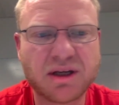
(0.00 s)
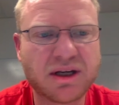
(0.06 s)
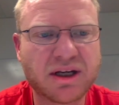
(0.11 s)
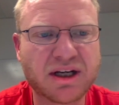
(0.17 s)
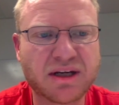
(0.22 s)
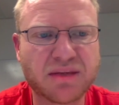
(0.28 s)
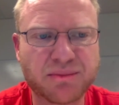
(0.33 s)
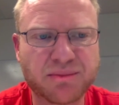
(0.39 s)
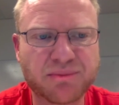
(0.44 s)

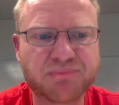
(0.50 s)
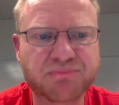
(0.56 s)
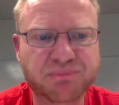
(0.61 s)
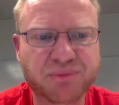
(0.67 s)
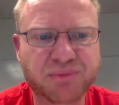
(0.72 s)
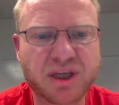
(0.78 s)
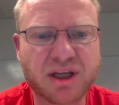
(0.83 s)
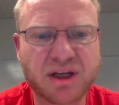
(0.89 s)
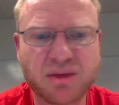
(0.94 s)

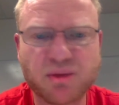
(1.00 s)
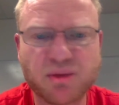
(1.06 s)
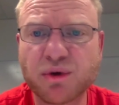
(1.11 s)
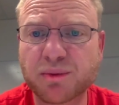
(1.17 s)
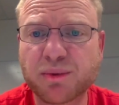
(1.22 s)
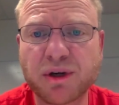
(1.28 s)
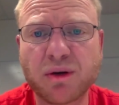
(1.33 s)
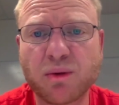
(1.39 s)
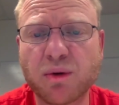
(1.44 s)
And it worked
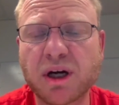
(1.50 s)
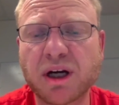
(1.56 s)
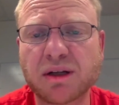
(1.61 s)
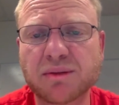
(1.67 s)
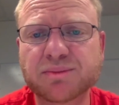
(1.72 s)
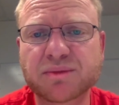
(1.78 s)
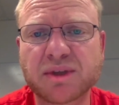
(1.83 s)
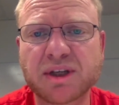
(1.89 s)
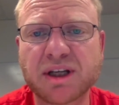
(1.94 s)
pretty
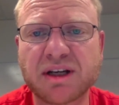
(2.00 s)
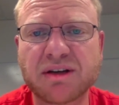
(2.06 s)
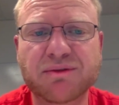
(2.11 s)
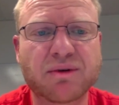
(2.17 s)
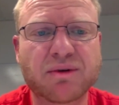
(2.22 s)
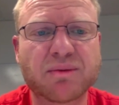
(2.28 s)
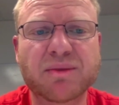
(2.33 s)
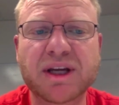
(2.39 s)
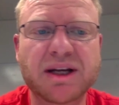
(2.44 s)
well. And then
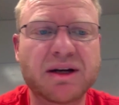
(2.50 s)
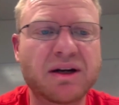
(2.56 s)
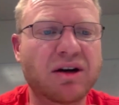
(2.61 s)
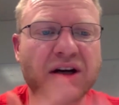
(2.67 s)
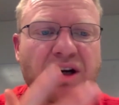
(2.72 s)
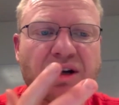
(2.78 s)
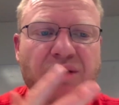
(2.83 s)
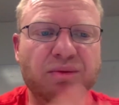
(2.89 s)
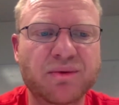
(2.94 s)
from then
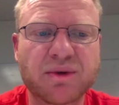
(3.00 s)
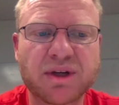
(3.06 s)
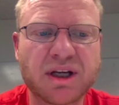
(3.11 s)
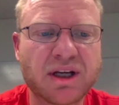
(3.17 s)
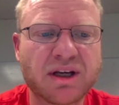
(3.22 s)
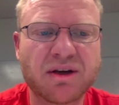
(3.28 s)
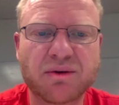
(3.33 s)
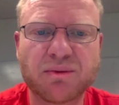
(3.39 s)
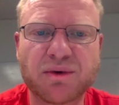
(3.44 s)
on,
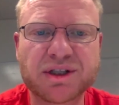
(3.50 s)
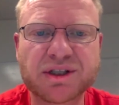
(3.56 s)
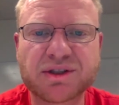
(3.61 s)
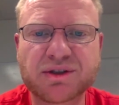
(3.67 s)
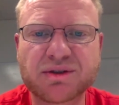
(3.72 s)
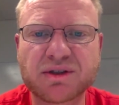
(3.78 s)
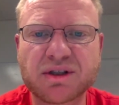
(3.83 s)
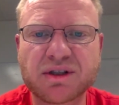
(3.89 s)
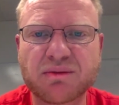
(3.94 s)

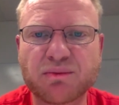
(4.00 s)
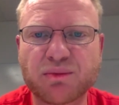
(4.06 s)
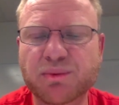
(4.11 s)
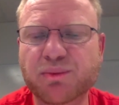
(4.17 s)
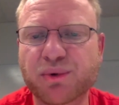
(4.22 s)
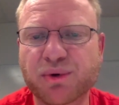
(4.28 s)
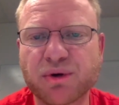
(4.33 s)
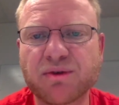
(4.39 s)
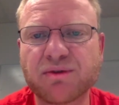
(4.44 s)
once we
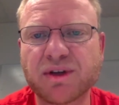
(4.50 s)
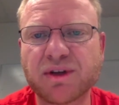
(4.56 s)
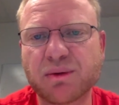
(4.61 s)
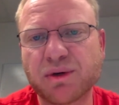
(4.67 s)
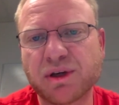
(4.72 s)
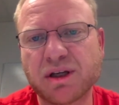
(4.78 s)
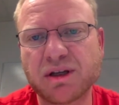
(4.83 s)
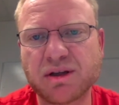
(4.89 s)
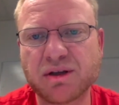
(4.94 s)
proved that
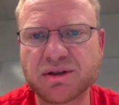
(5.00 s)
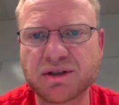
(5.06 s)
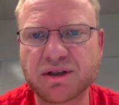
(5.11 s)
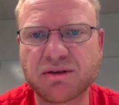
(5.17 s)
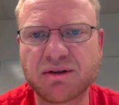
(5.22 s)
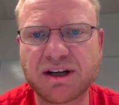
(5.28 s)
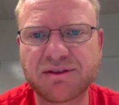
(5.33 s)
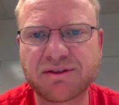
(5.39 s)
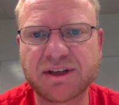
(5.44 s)
we could use a
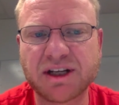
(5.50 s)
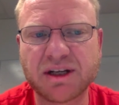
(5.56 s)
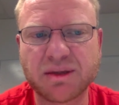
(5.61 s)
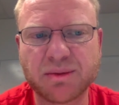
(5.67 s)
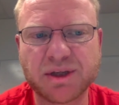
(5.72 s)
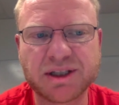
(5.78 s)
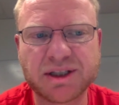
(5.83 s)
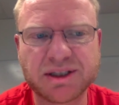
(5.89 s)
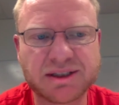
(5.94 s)
graph
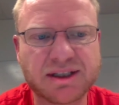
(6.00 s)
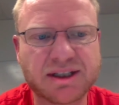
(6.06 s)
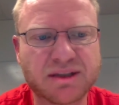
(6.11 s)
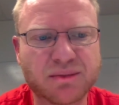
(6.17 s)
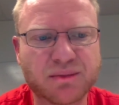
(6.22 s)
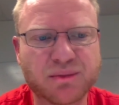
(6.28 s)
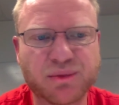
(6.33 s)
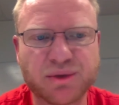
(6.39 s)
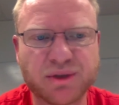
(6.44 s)
database,
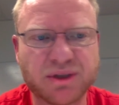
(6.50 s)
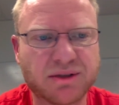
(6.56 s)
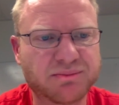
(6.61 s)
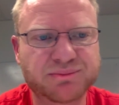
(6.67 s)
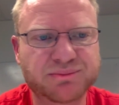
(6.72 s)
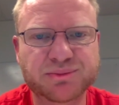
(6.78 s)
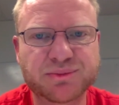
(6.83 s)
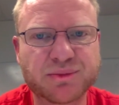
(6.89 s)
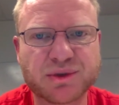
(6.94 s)
we
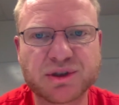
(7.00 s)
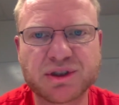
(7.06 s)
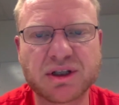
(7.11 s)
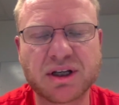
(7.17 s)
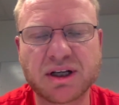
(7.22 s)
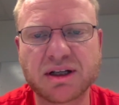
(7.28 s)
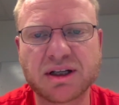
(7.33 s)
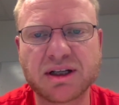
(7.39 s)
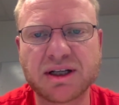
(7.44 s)

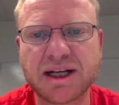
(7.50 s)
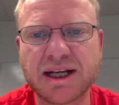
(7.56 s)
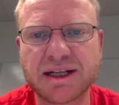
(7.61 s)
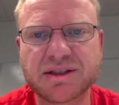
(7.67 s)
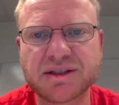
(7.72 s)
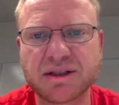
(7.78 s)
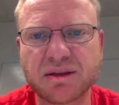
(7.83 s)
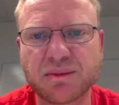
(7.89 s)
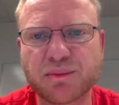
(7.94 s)
started
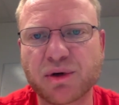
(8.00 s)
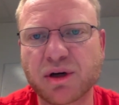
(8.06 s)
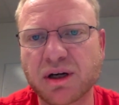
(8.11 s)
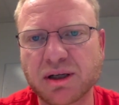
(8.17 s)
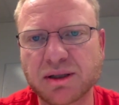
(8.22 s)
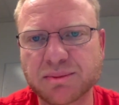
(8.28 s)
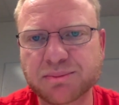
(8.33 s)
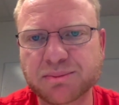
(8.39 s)
enhancing the product.